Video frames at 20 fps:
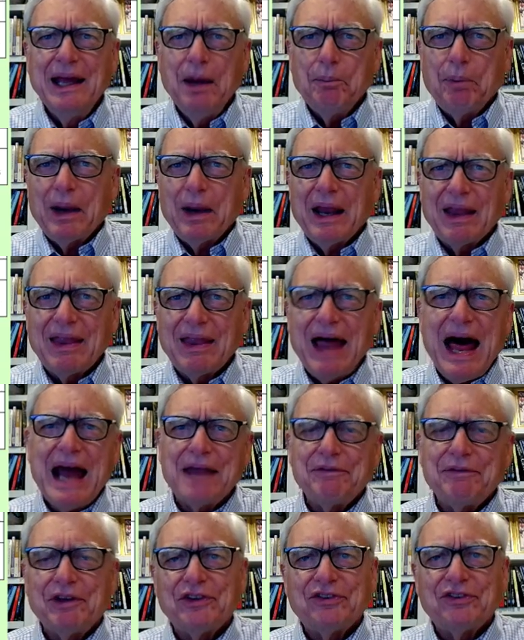but a lot
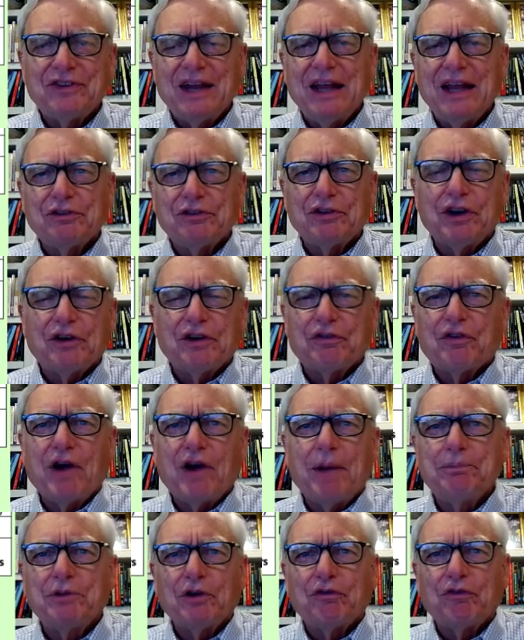of it stays there for up to